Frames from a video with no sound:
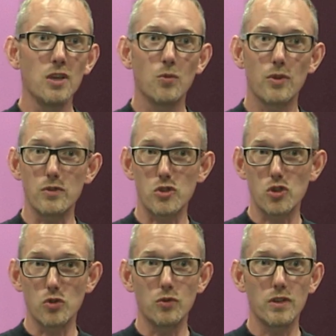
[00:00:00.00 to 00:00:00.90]
whether it's
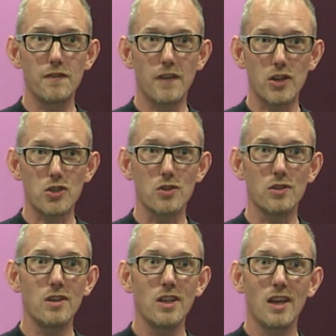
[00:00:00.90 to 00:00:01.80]
jewellery,
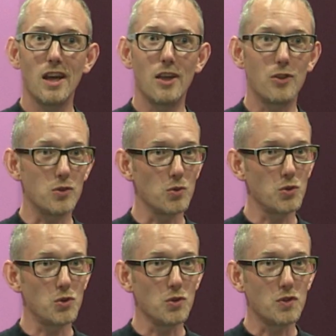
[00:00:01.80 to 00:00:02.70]
fashion. There's all
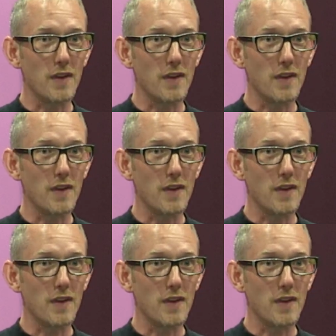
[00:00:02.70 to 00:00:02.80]
sorts of